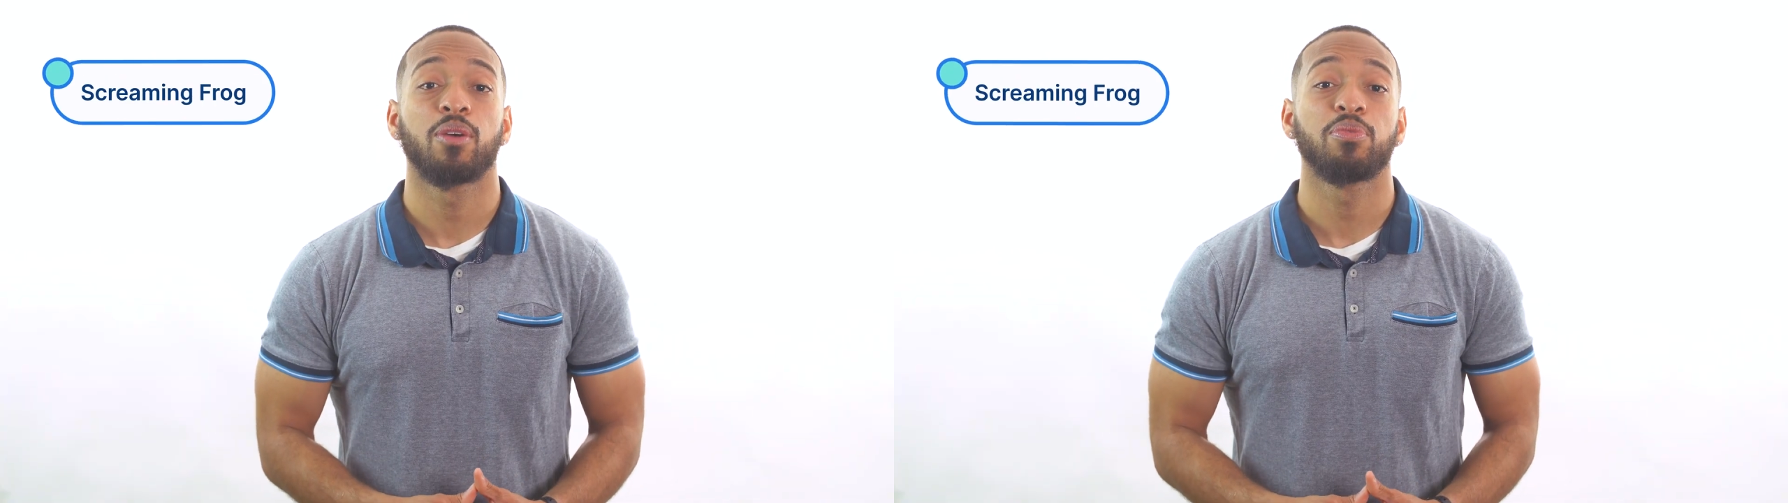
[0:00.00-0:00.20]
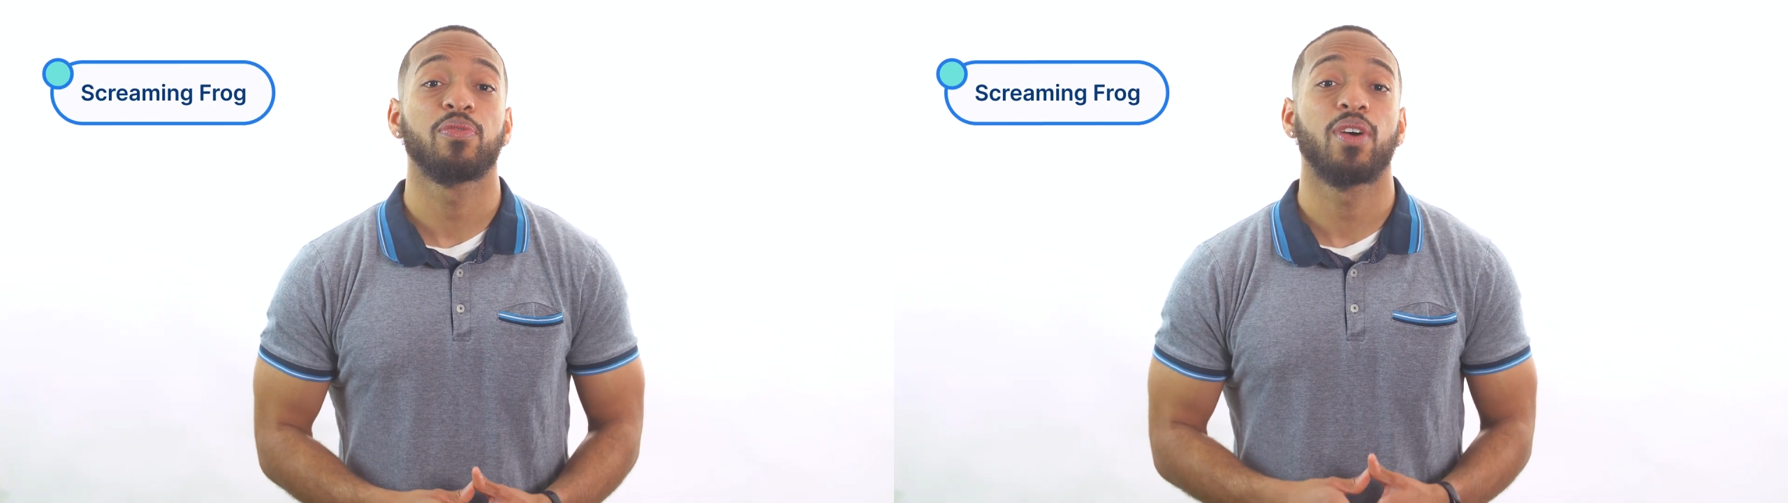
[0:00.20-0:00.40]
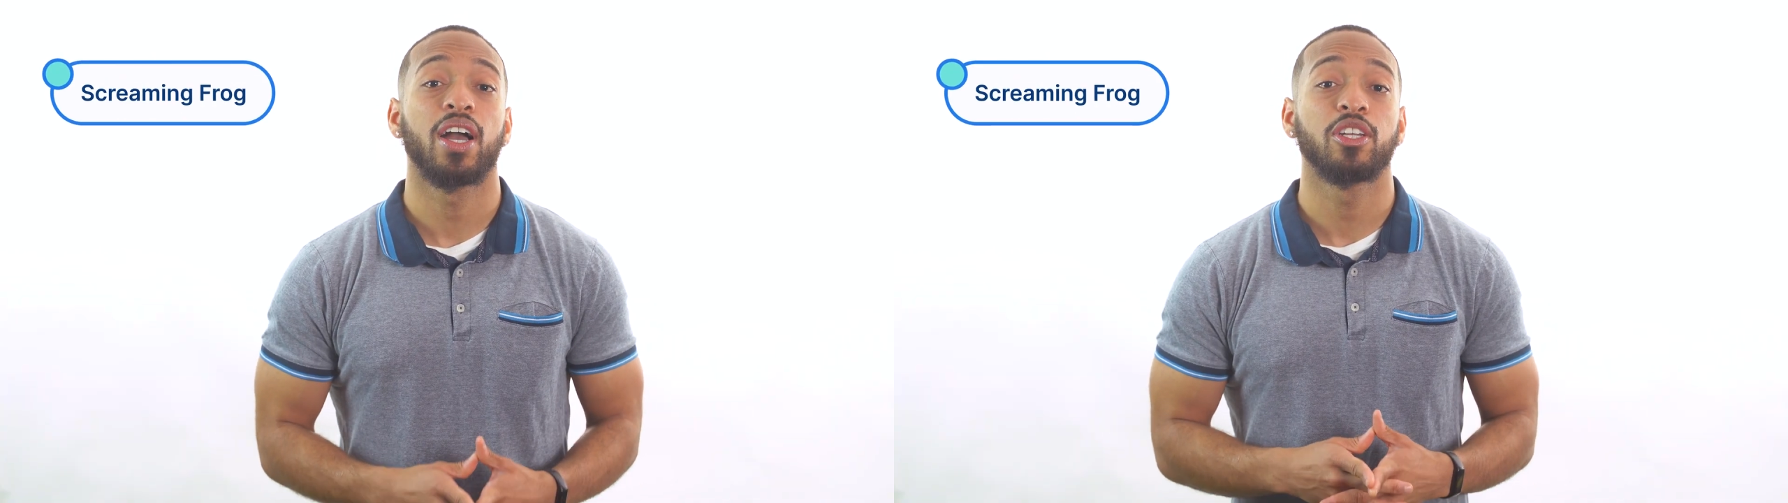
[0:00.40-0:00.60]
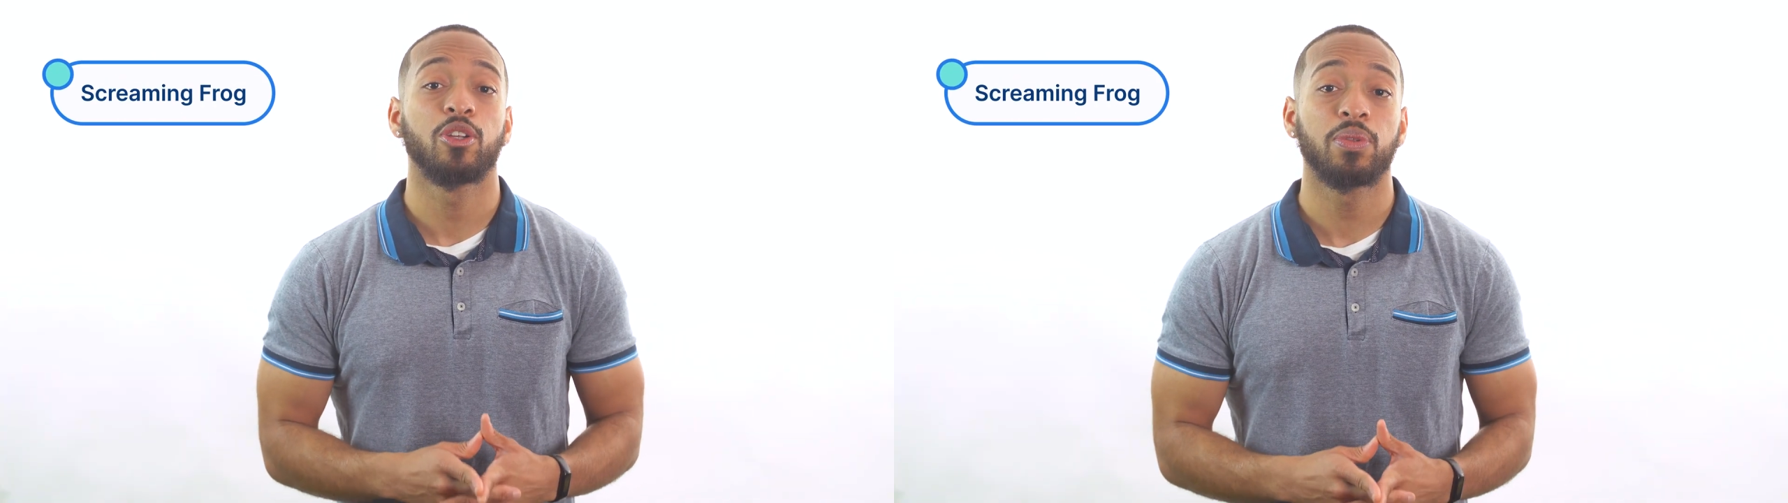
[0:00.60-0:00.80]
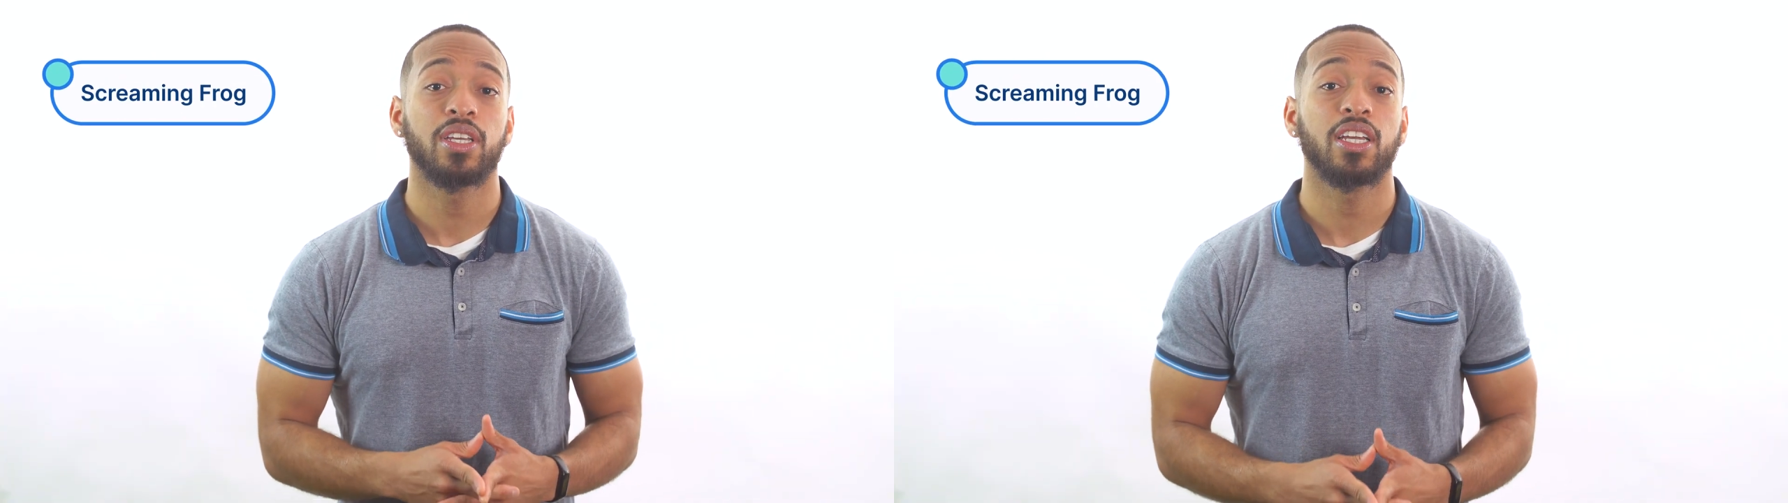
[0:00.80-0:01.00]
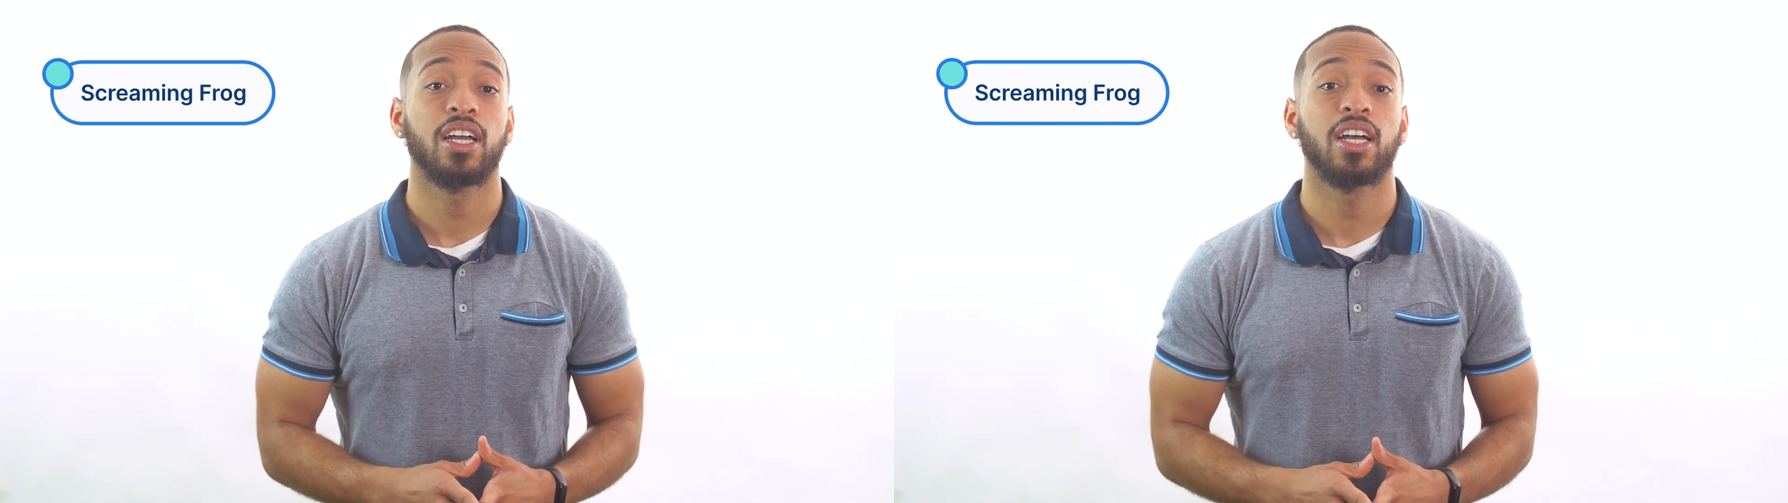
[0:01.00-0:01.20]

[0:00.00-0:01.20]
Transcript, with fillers: help you find duplicate